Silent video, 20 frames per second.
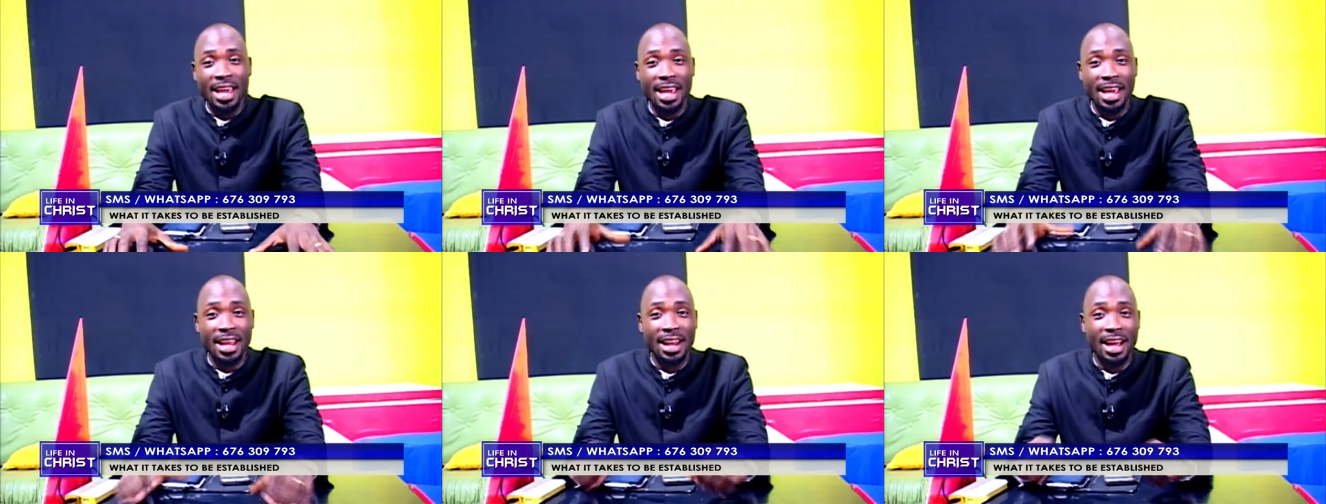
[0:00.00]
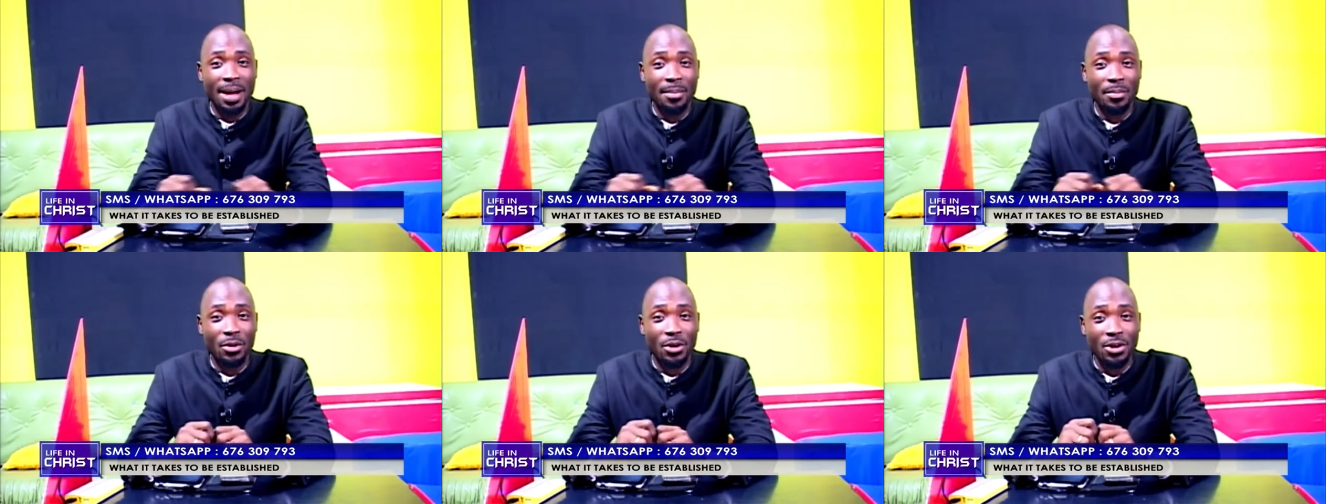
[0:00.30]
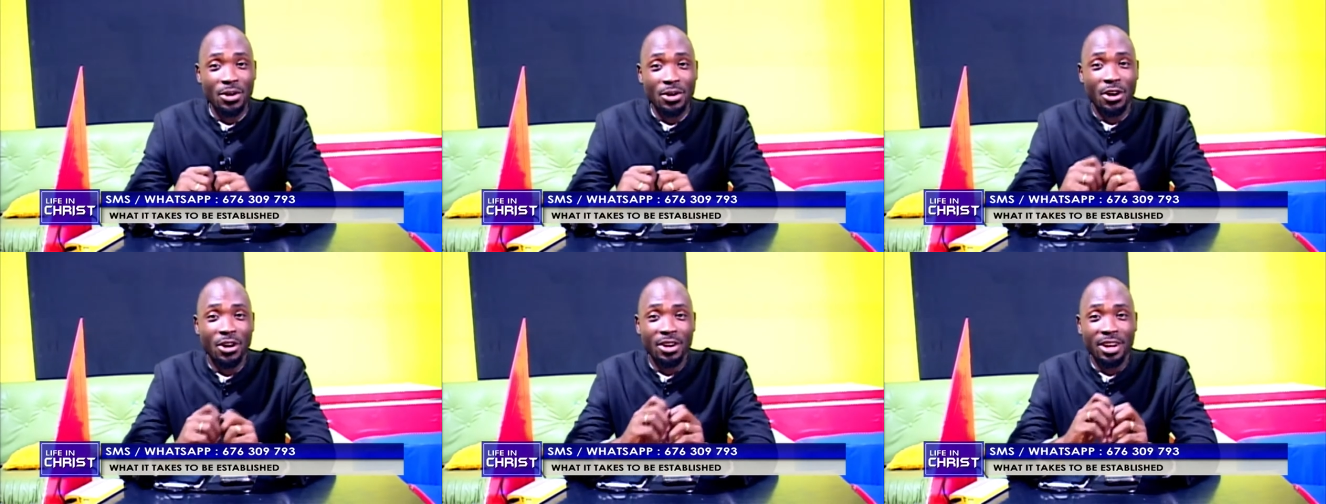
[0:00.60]
And I'm
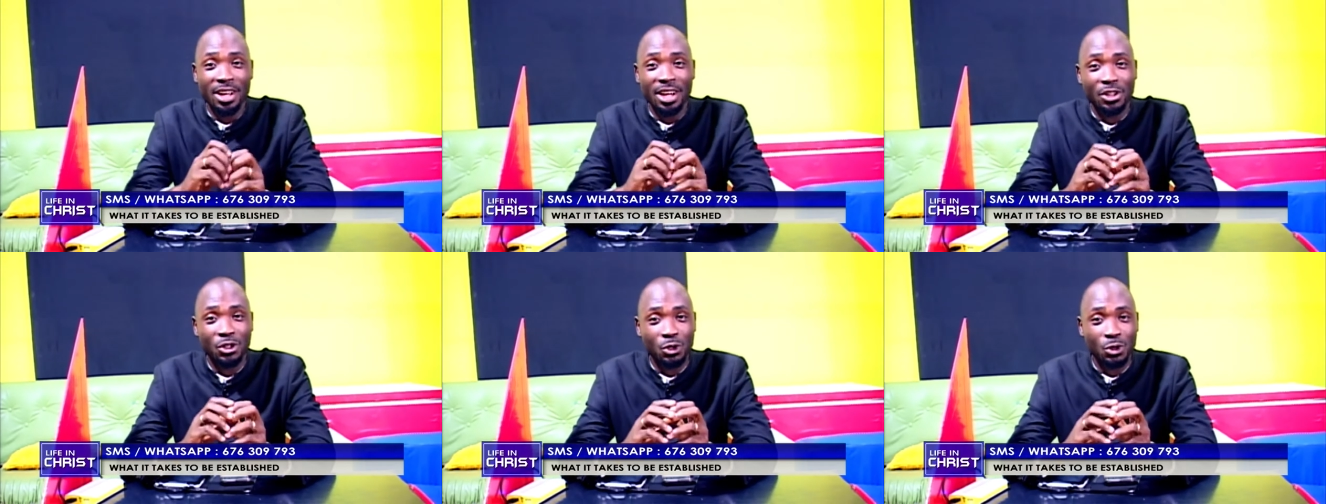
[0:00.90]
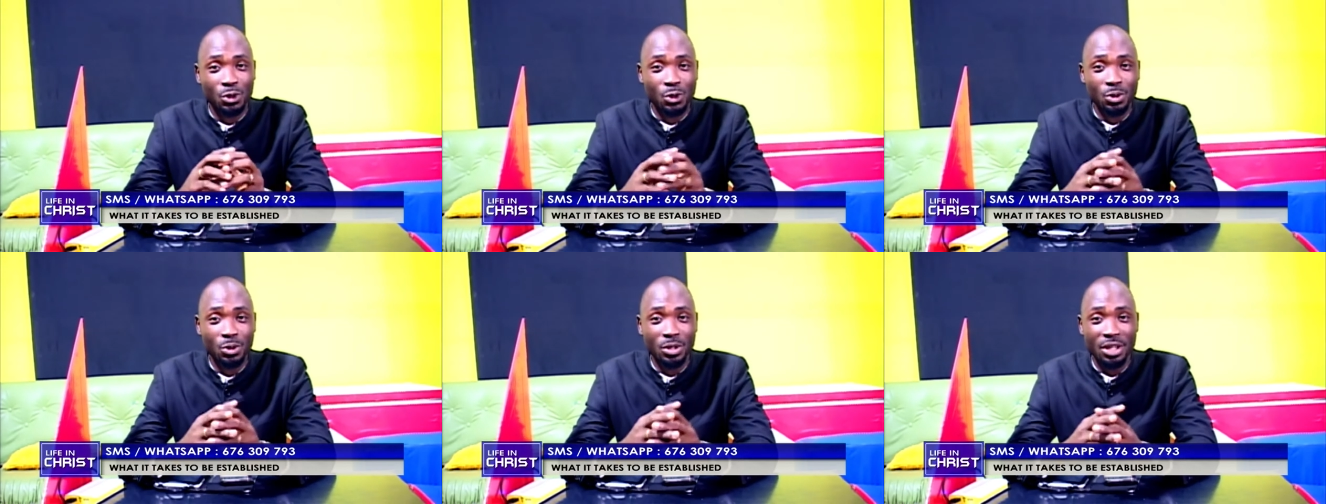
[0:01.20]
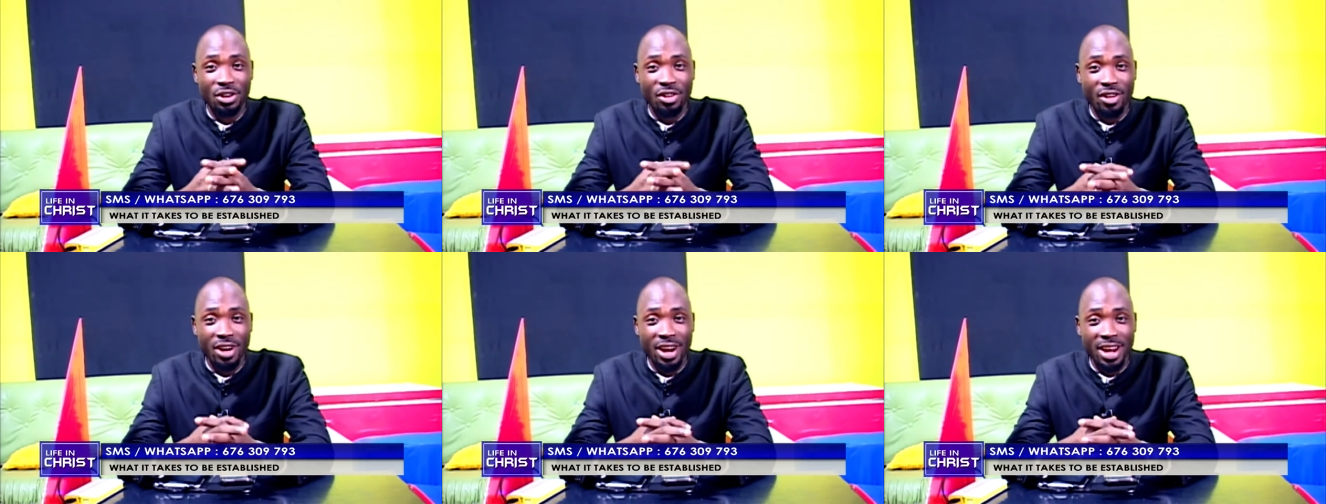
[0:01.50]
going to connect you to
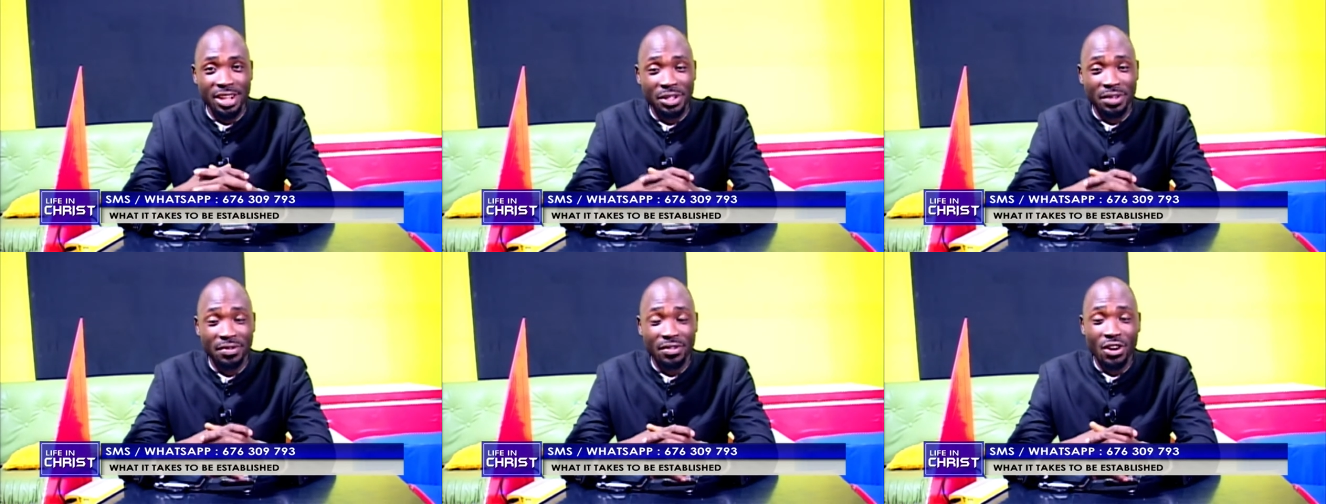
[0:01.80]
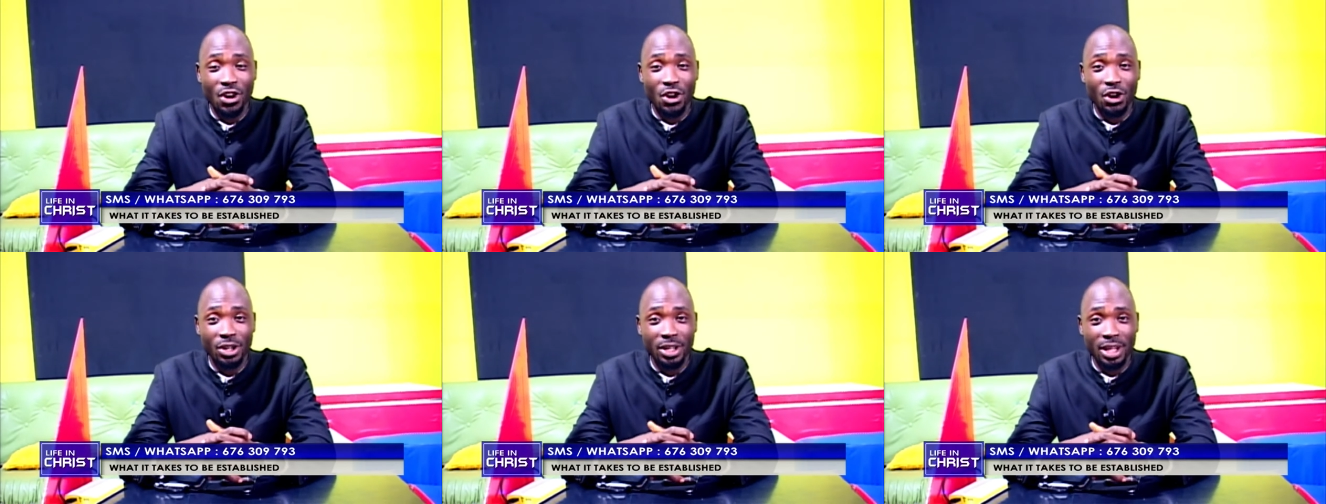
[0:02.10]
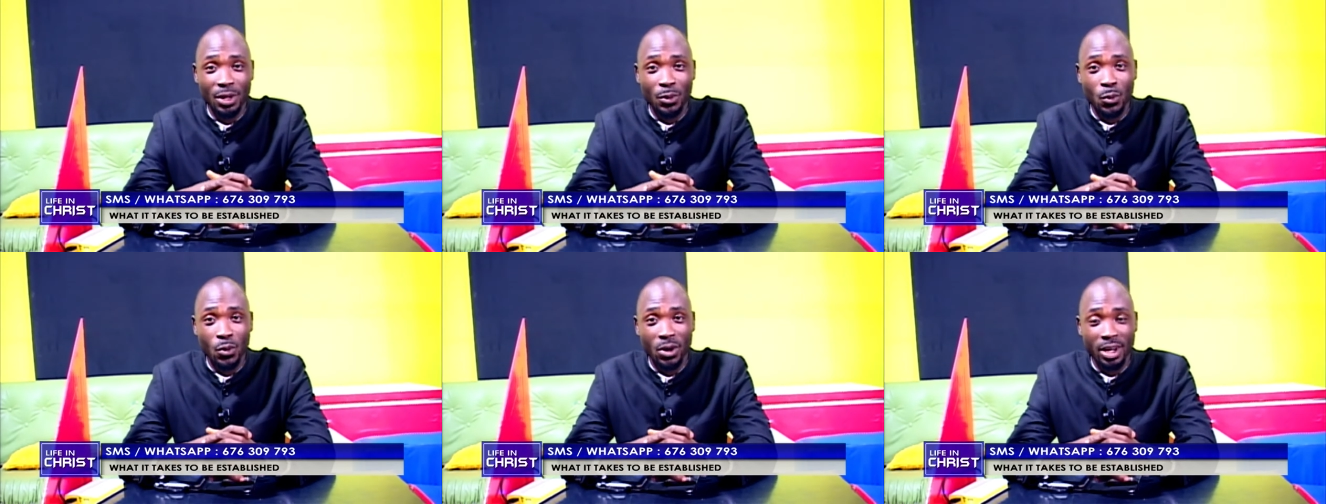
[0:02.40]
the grace of
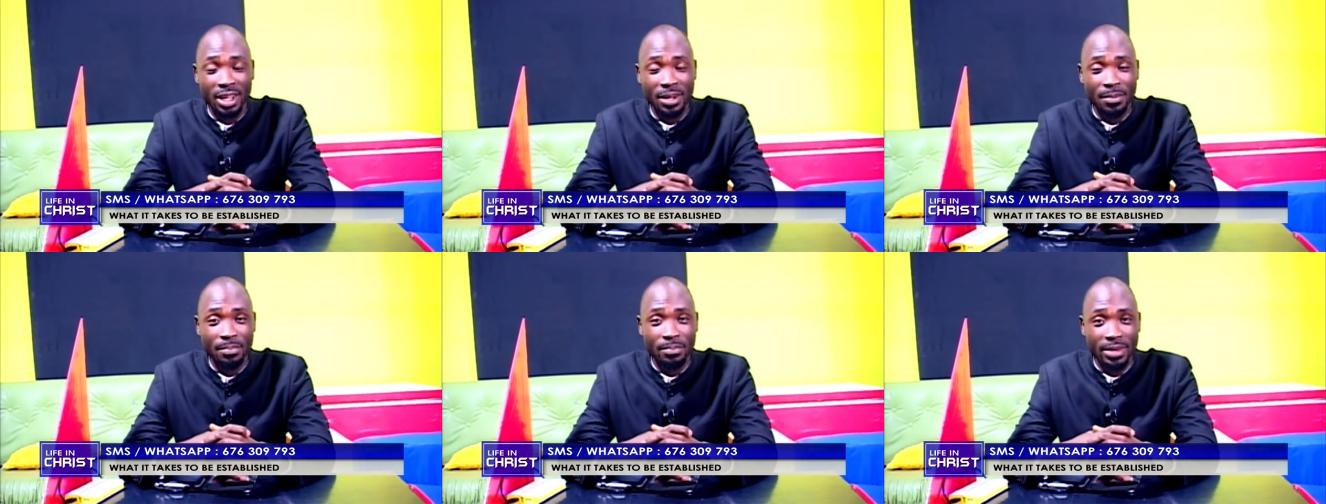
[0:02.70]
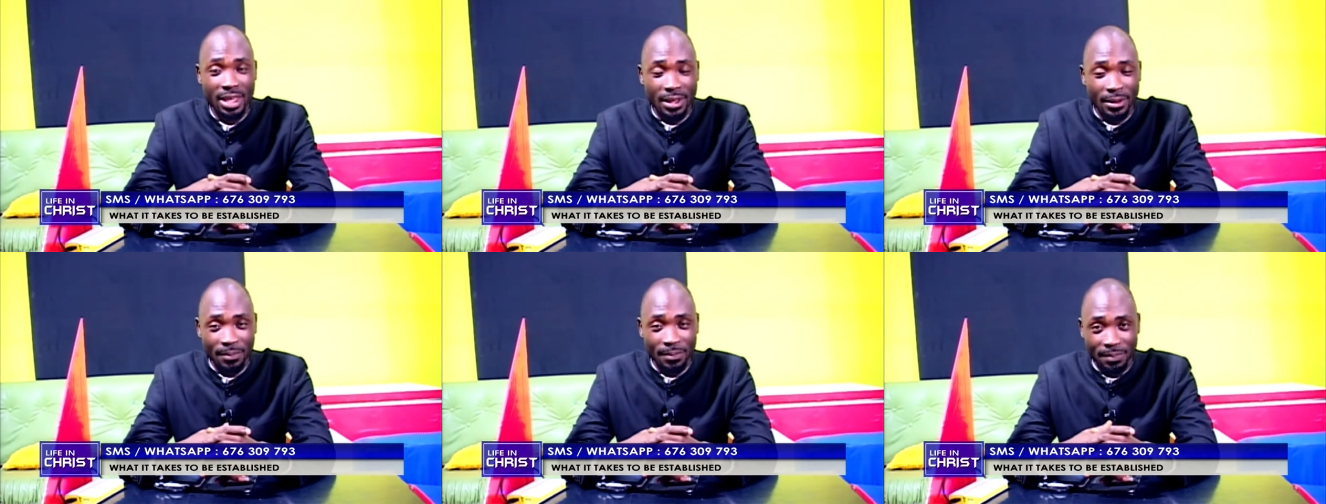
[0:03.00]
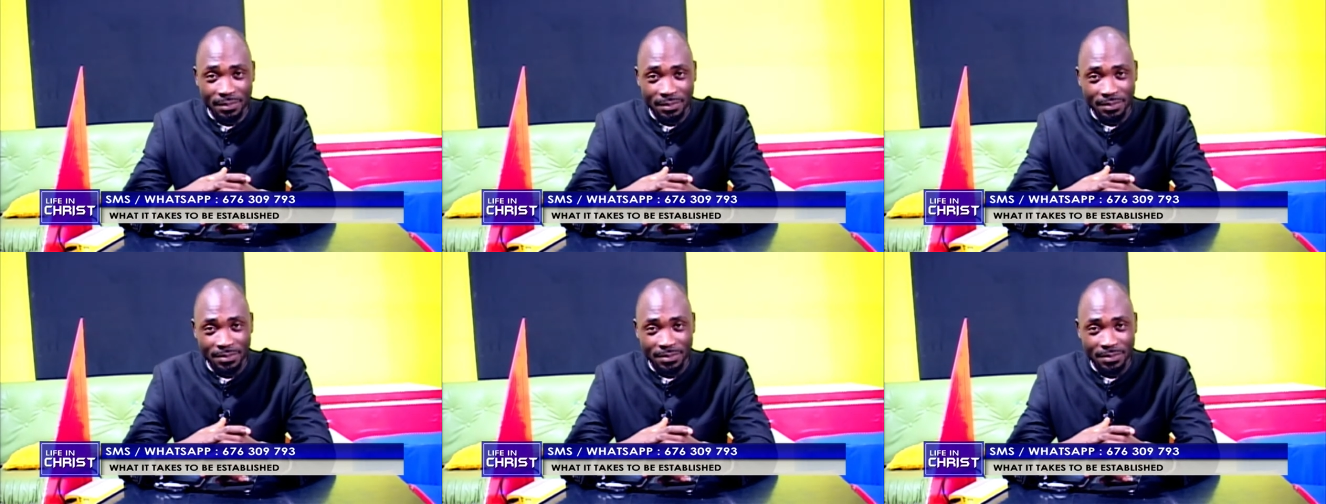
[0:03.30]
God at work in me.